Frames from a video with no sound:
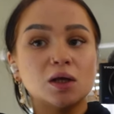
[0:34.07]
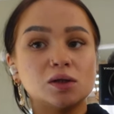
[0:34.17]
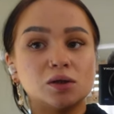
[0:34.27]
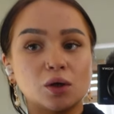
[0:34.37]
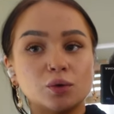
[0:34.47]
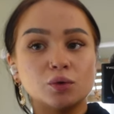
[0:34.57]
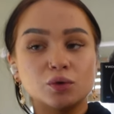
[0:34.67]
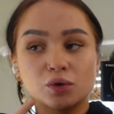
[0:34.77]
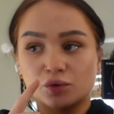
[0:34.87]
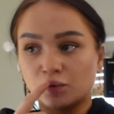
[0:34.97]

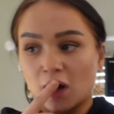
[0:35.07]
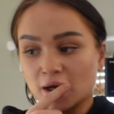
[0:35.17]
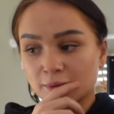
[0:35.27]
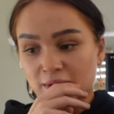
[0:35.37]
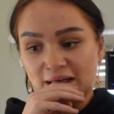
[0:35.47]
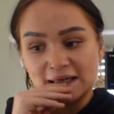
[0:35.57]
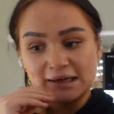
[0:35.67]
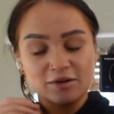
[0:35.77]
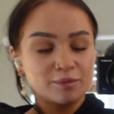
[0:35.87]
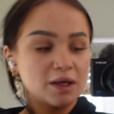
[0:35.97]
load of workmen
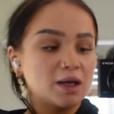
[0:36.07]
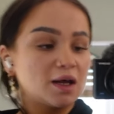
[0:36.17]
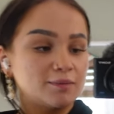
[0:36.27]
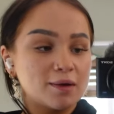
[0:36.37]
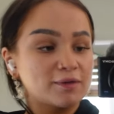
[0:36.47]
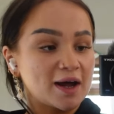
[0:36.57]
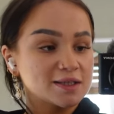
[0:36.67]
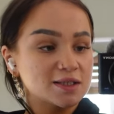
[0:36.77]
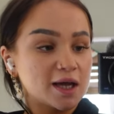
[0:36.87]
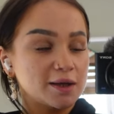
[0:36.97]
have been at my
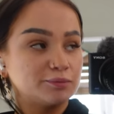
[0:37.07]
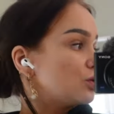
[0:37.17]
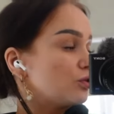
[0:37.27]
flat today